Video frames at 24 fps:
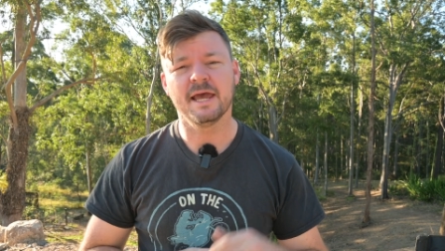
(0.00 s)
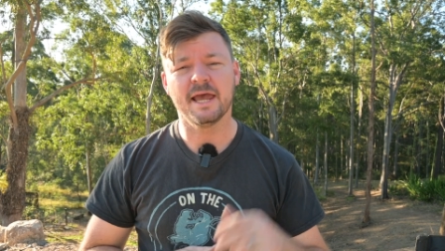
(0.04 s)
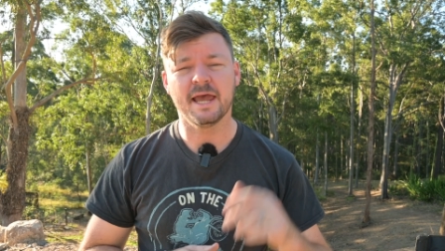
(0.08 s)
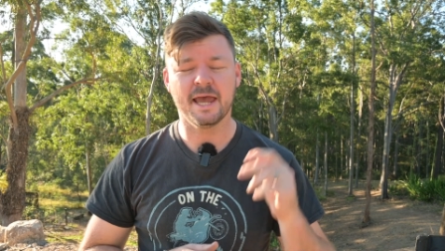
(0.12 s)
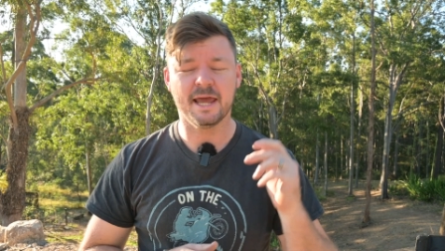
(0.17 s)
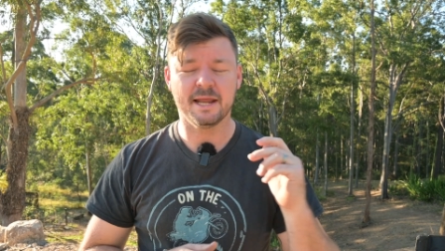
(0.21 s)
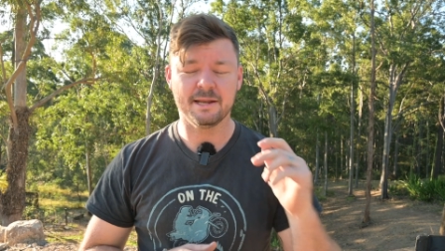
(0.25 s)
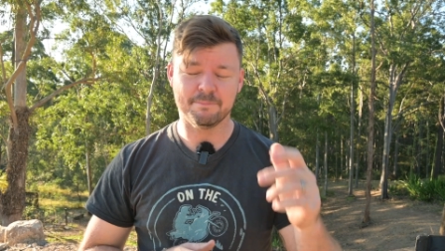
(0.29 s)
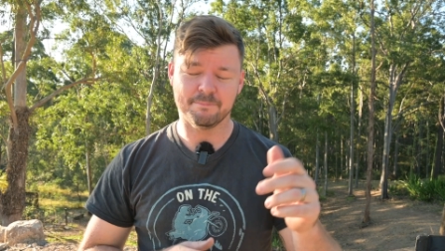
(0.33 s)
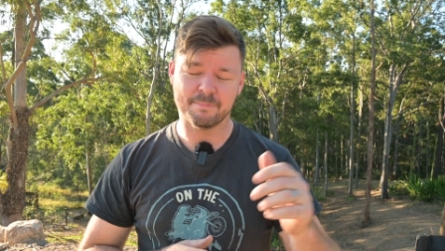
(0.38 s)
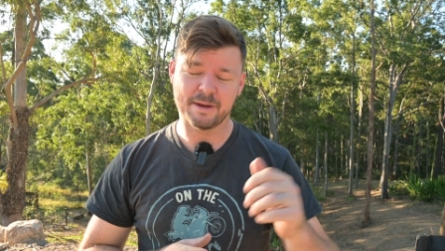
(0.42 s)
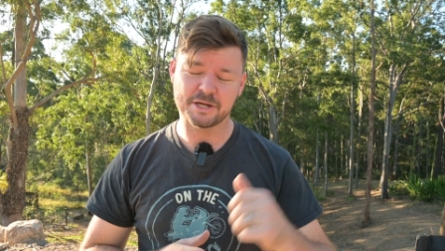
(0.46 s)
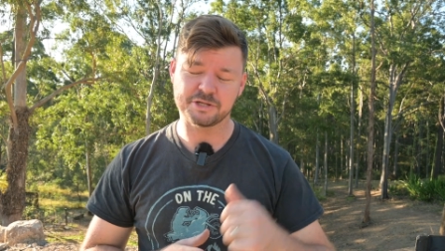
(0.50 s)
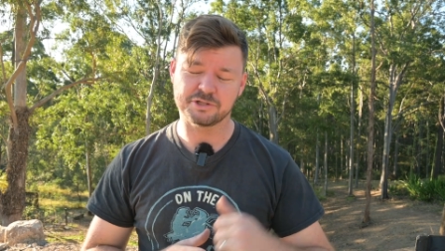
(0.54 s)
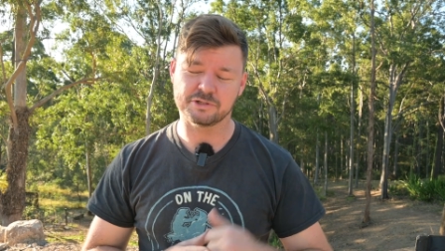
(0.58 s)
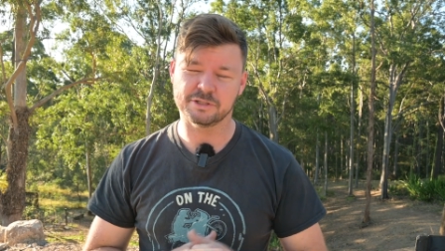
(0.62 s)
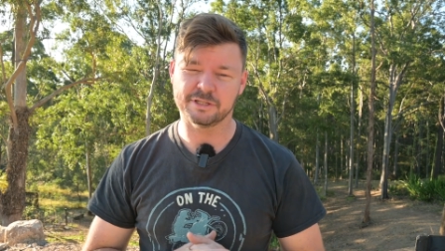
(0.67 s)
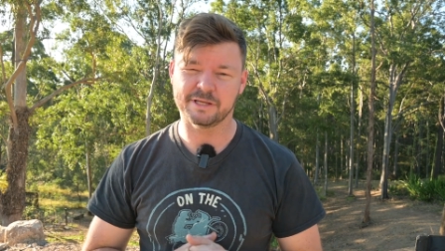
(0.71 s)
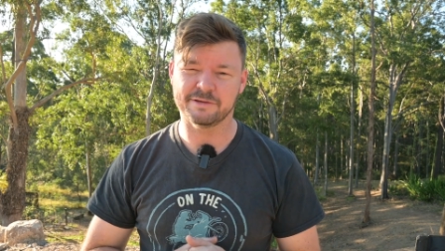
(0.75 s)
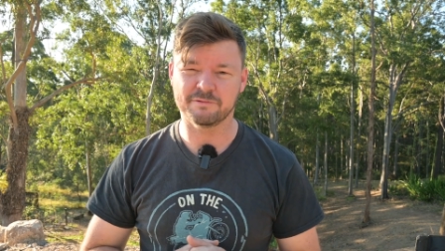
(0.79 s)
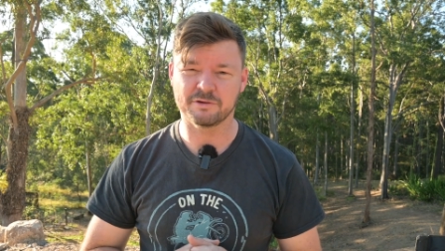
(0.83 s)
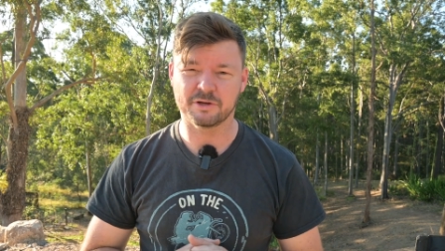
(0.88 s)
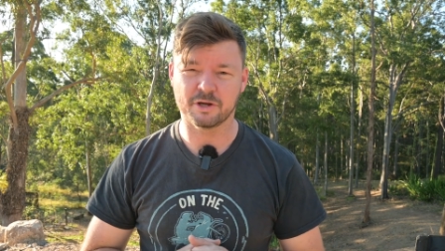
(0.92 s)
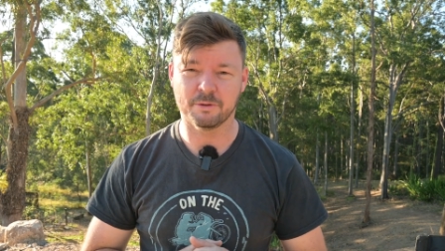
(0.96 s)
and make sure
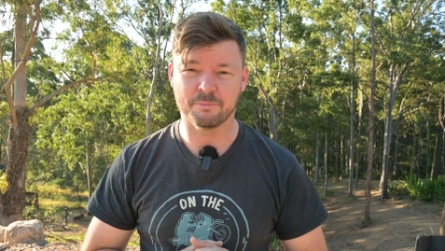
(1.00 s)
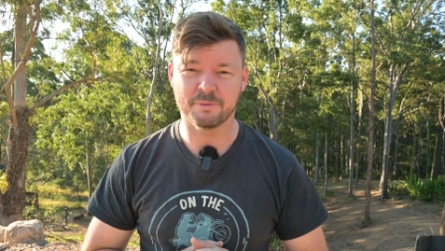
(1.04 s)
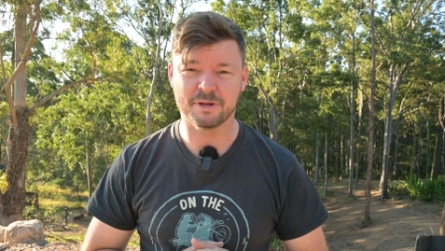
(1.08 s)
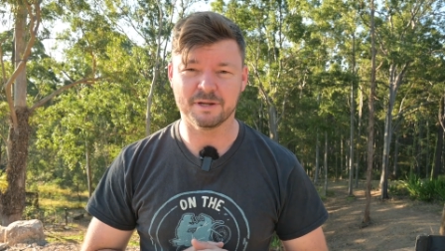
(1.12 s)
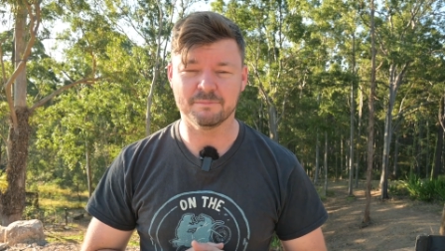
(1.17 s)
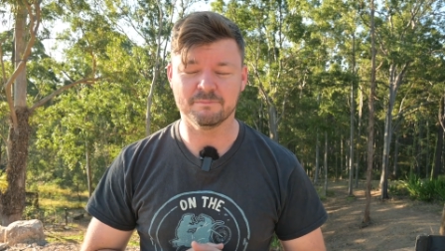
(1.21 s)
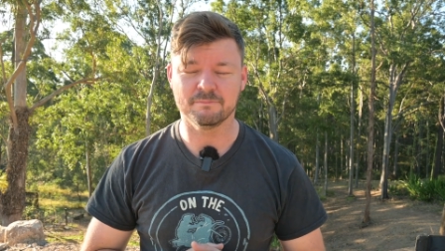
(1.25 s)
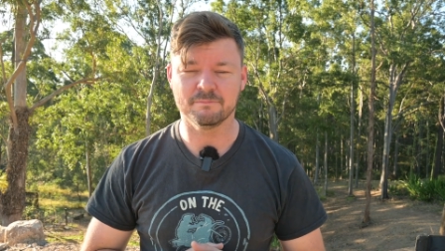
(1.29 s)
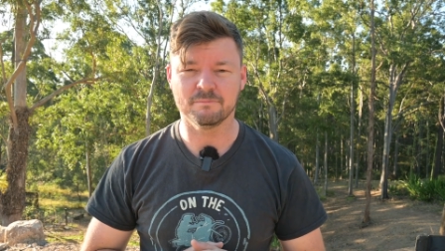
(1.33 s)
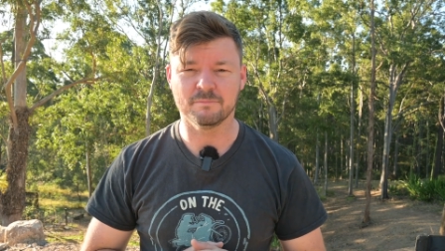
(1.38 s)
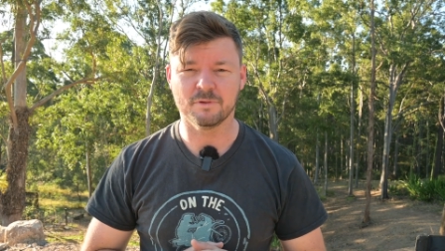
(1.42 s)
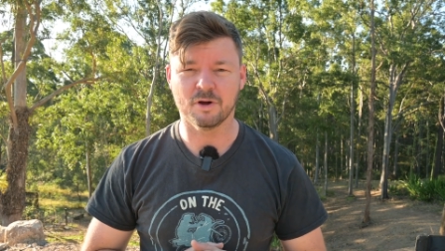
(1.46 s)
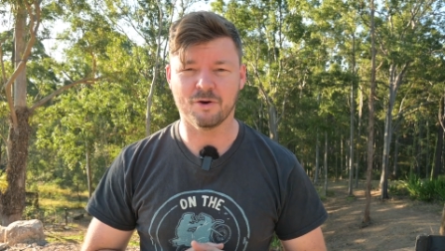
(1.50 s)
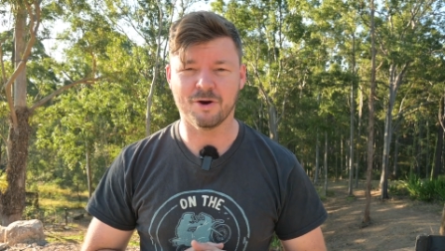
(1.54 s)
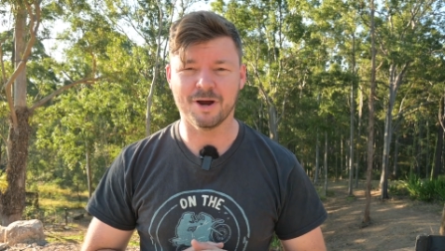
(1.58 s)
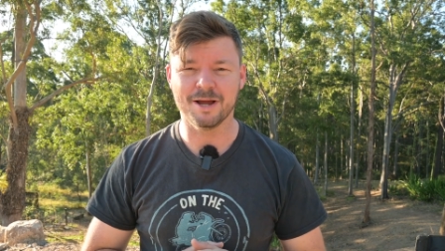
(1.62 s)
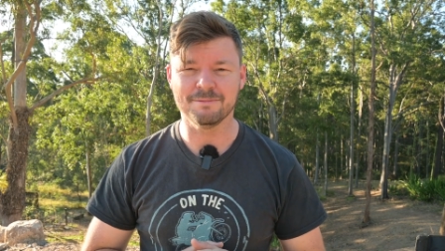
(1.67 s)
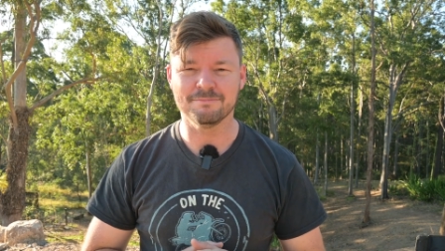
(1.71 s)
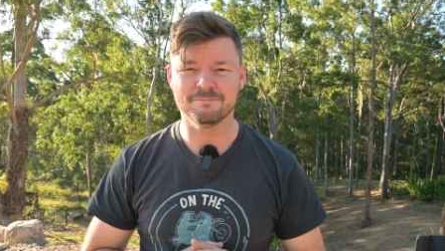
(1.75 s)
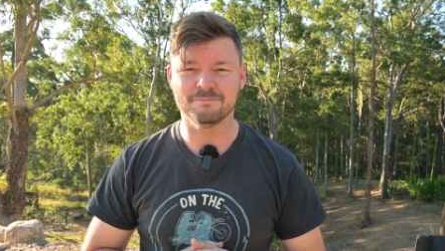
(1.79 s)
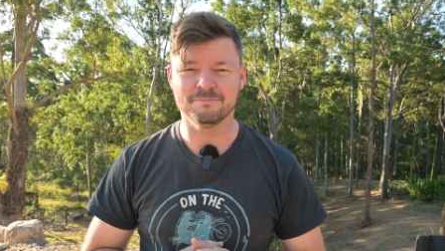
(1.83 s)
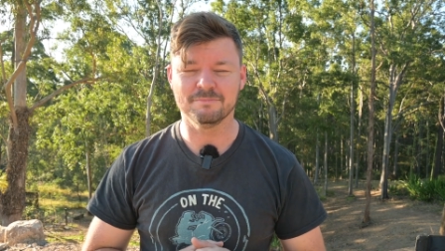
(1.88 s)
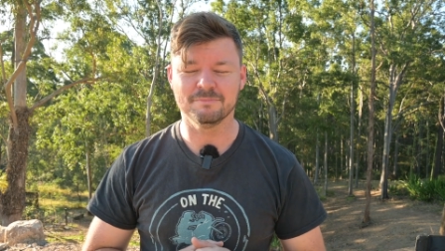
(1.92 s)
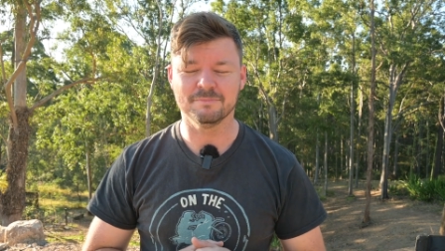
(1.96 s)
you leave a comment. All
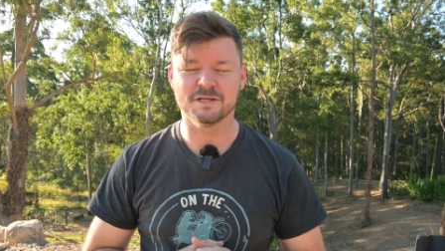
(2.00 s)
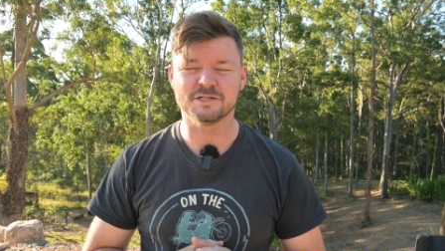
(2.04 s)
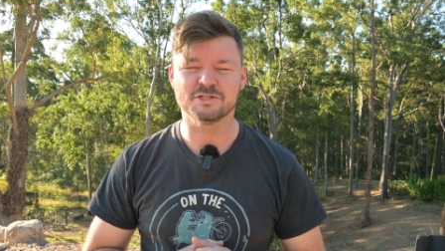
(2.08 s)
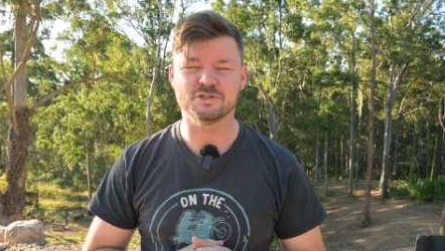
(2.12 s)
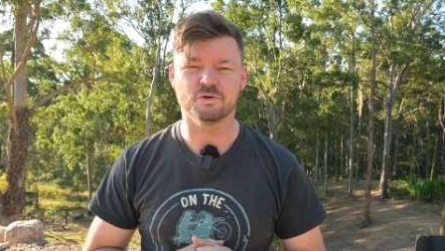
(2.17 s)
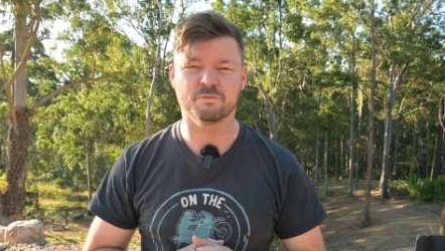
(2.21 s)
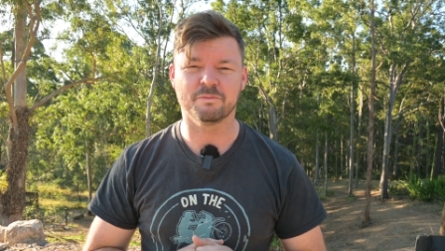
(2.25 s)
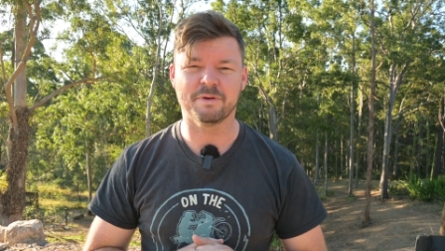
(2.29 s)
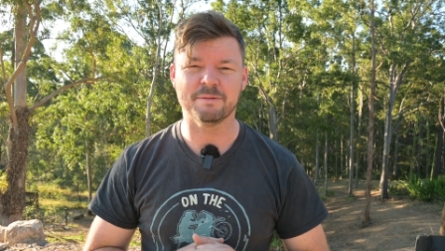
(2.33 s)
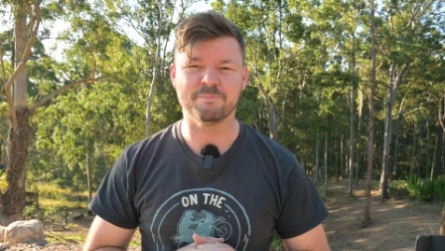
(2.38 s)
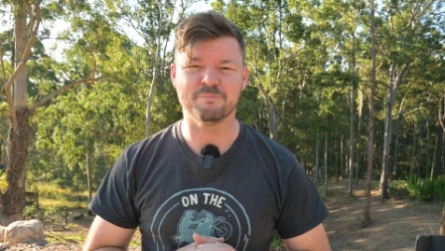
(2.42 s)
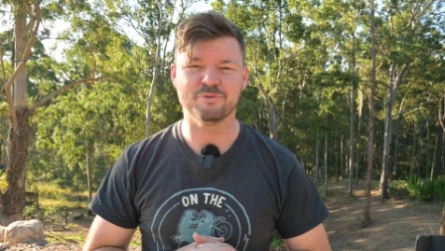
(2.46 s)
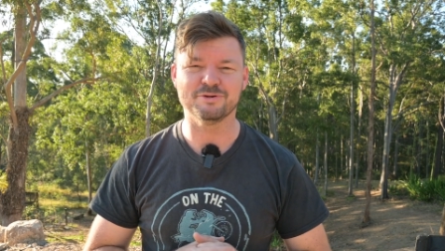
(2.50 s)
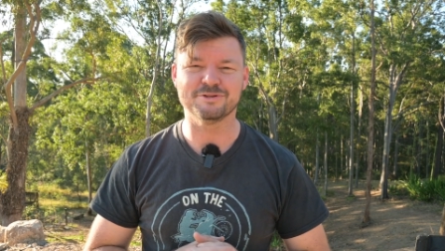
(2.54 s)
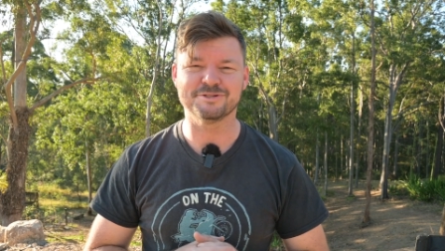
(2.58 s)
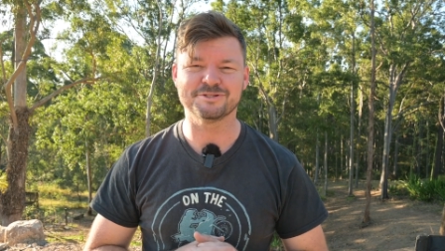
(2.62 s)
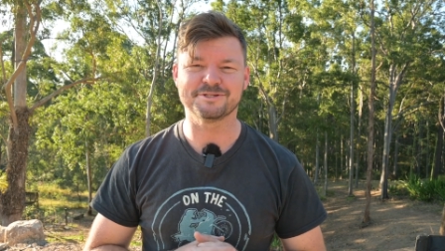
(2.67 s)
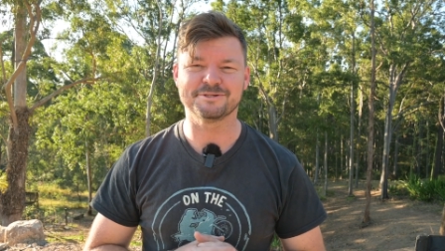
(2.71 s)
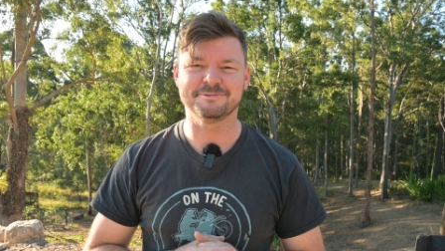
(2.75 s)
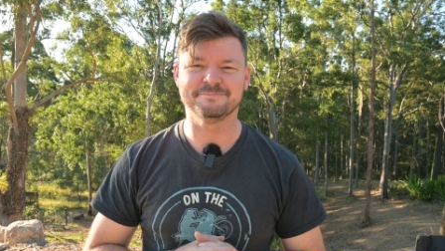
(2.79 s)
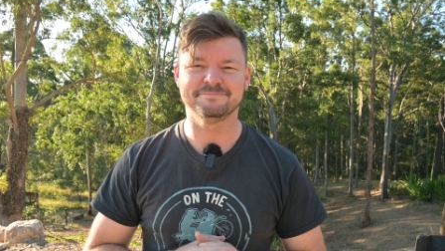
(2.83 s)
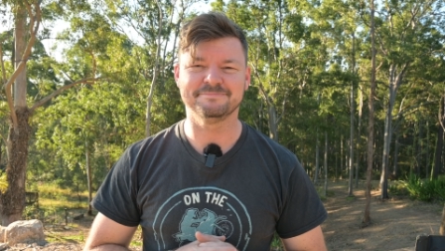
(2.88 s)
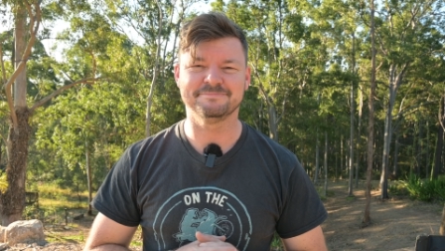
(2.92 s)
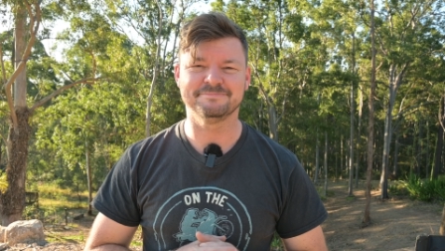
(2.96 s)
right, let's talk about boots.